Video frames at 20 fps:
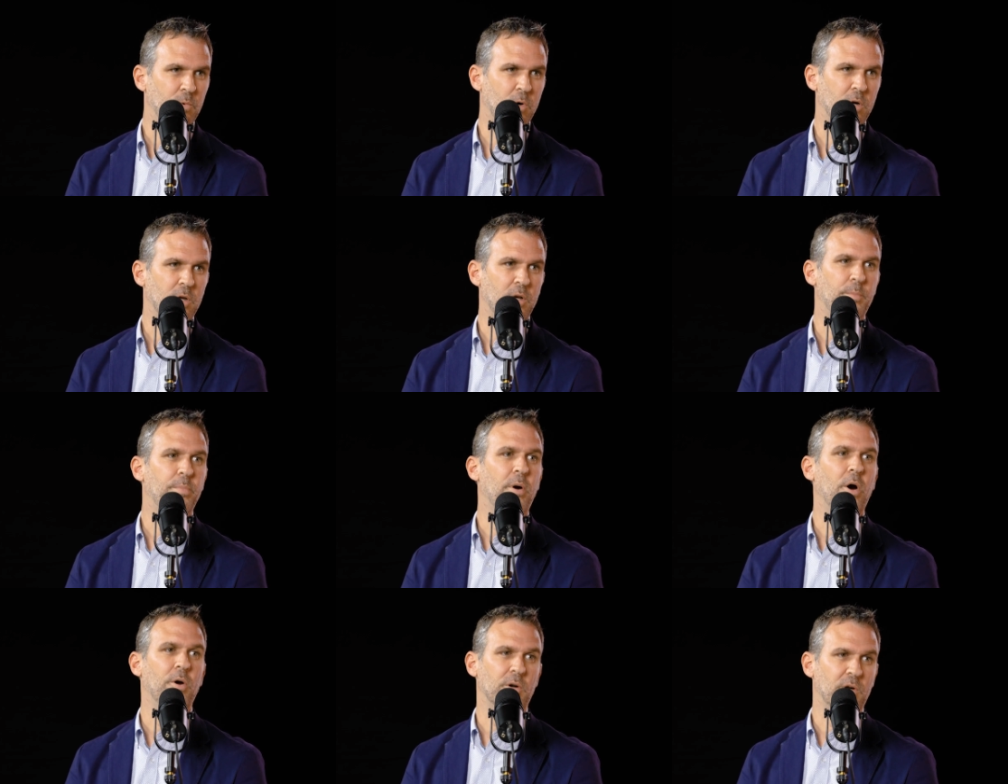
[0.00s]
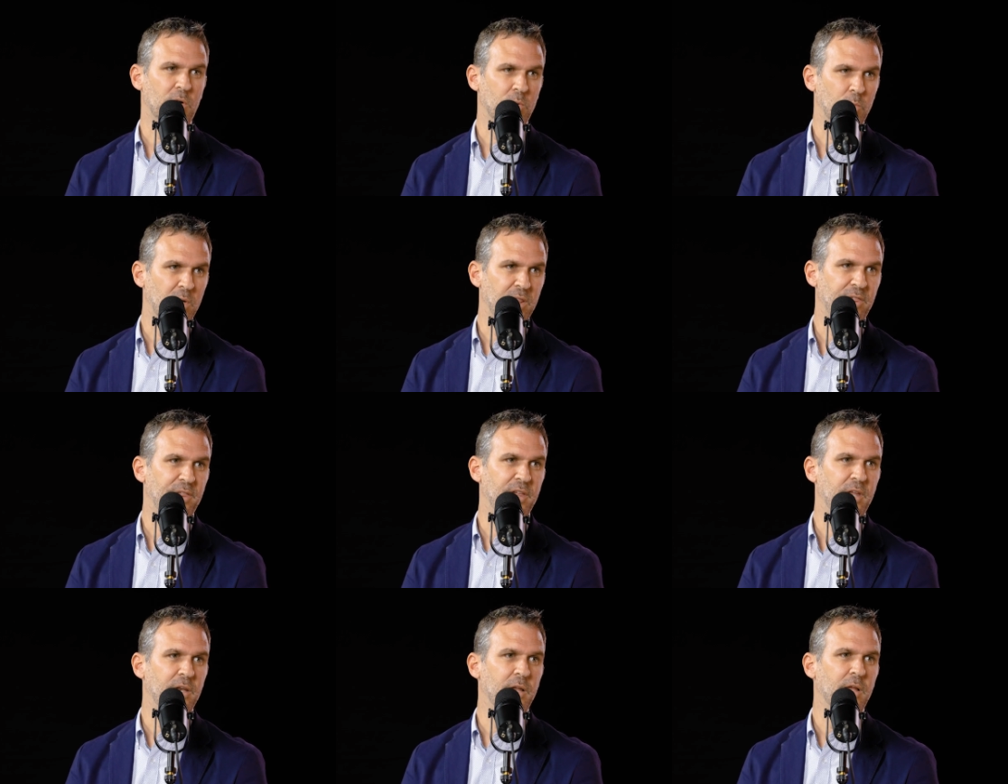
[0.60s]
We're going to partner with
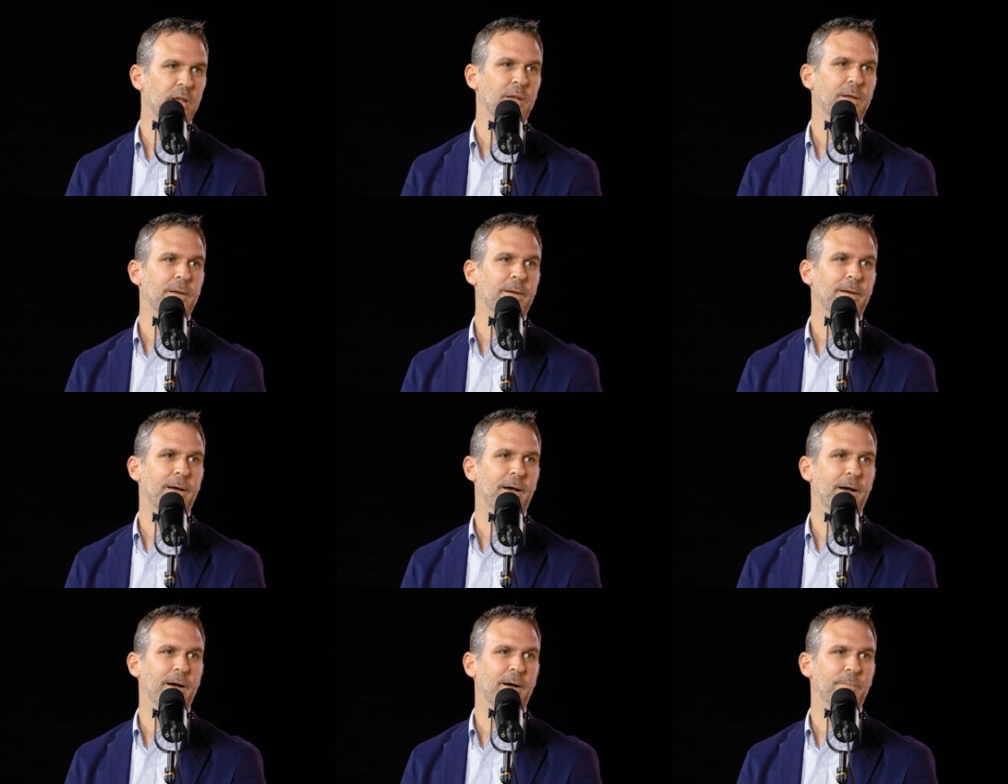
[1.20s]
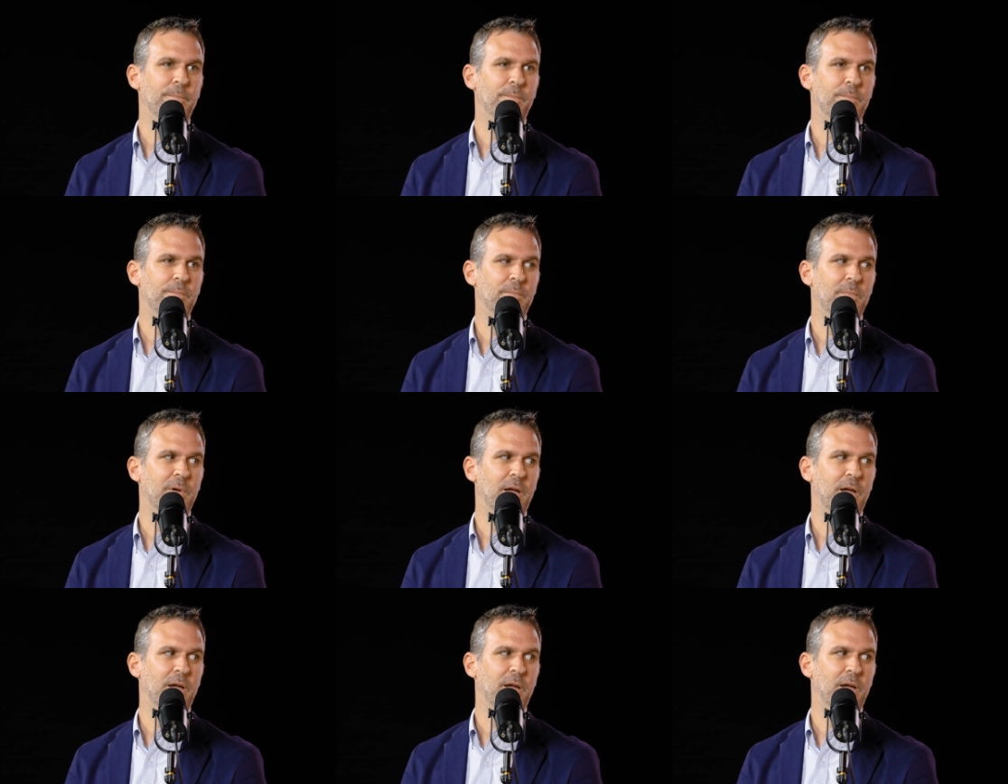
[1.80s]
it, and